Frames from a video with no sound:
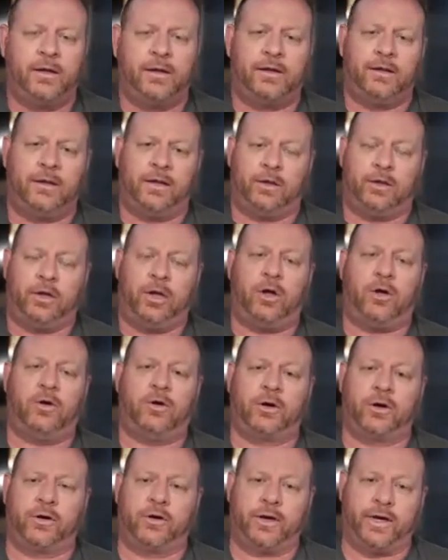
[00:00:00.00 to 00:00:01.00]
the
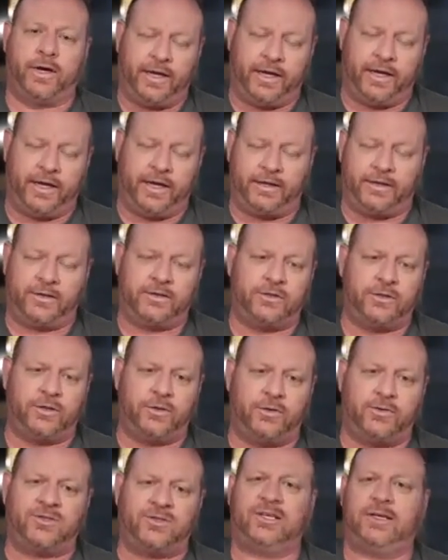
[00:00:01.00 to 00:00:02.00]
longer it is,
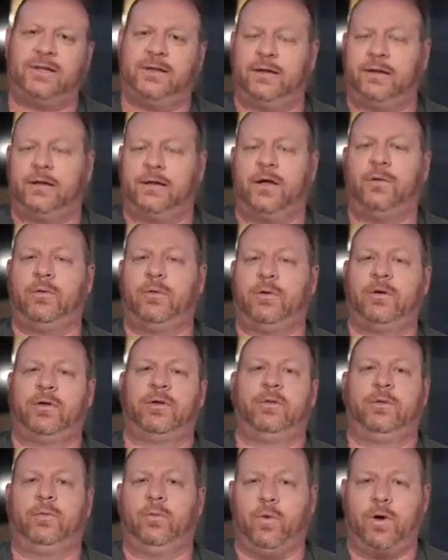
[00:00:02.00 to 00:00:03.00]
usually the
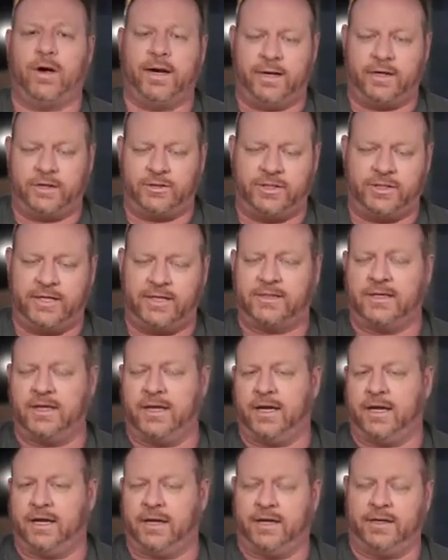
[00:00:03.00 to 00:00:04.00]
lower wattage
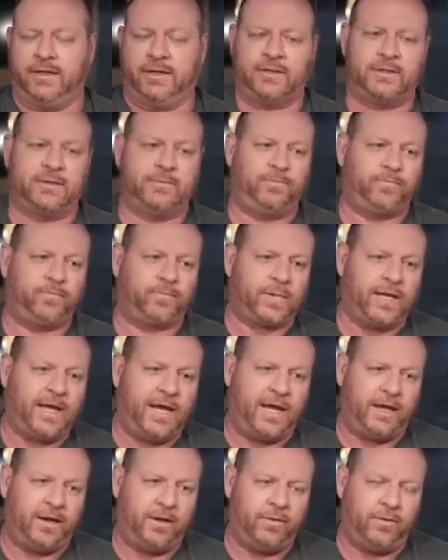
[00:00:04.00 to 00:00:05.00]
density it is.
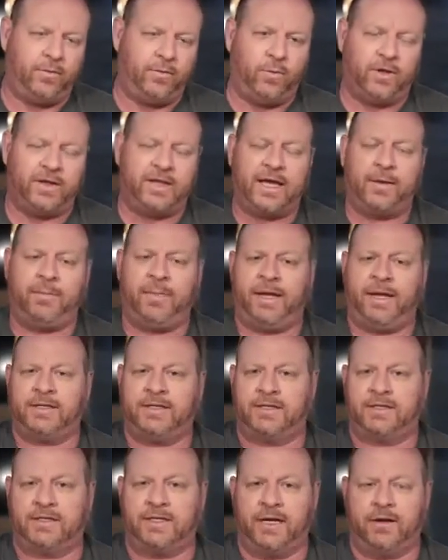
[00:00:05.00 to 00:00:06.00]
And what that means
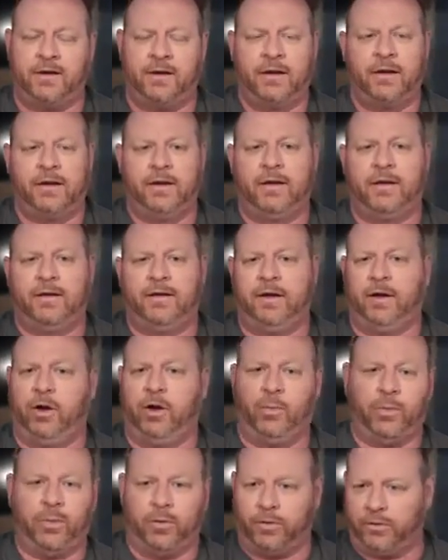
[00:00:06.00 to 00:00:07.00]
is that,
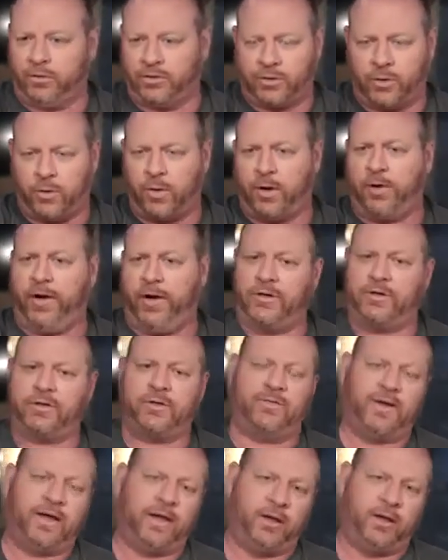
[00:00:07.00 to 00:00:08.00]
per square inch
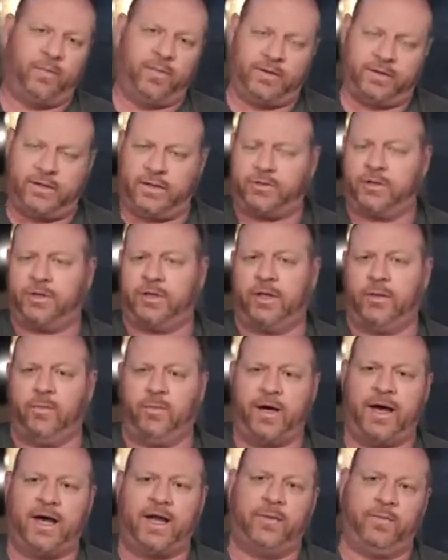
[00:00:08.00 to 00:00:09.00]
of element touching the
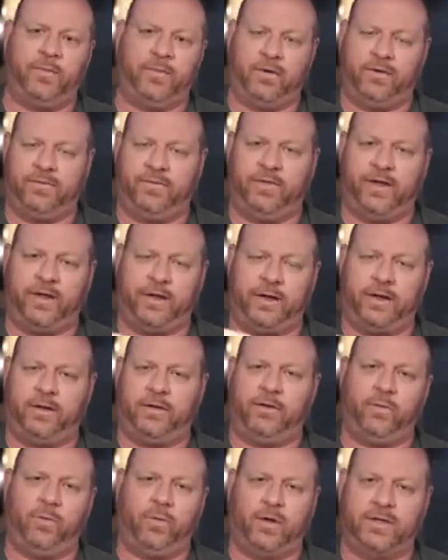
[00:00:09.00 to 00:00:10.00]
bottom of the
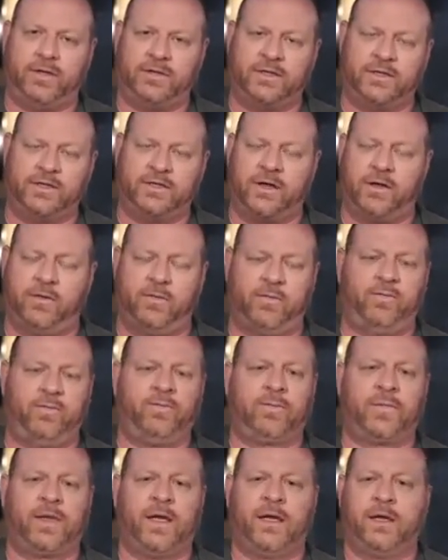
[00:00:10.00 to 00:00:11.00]
all-in-one system,
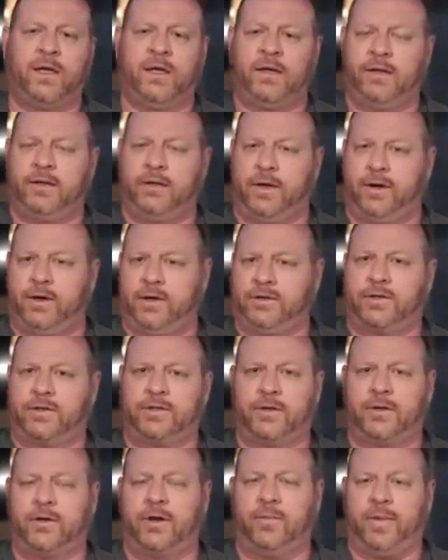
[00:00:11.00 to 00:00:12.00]
there is a
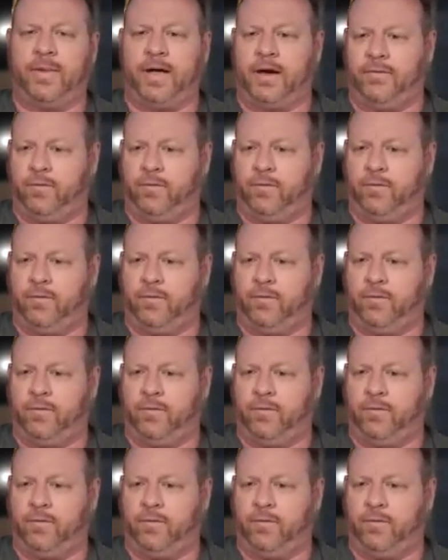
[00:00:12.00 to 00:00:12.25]
certain amount of